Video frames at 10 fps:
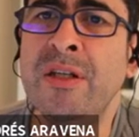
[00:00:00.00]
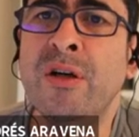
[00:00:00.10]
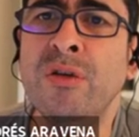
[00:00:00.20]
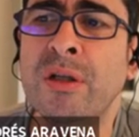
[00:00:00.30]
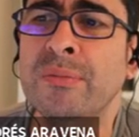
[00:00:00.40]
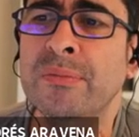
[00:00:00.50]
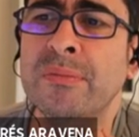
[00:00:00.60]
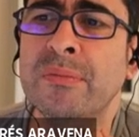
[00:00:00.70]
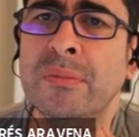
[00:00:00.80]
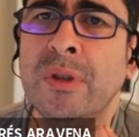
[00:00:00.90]
content.
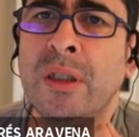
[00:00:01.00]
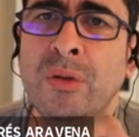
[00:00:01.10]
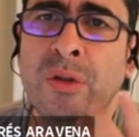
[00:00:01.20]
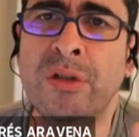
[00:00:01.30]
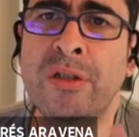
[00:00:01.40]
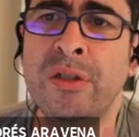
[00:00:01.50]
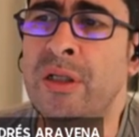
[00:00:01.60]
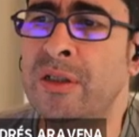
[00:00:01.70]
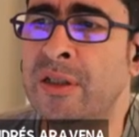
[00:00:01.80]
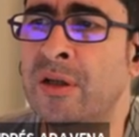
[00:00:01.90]
You essentially
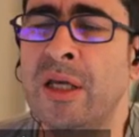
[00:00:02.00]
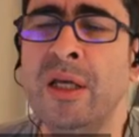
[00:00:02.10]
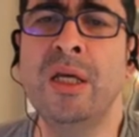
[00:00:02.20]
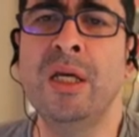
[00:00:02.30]
say, okay,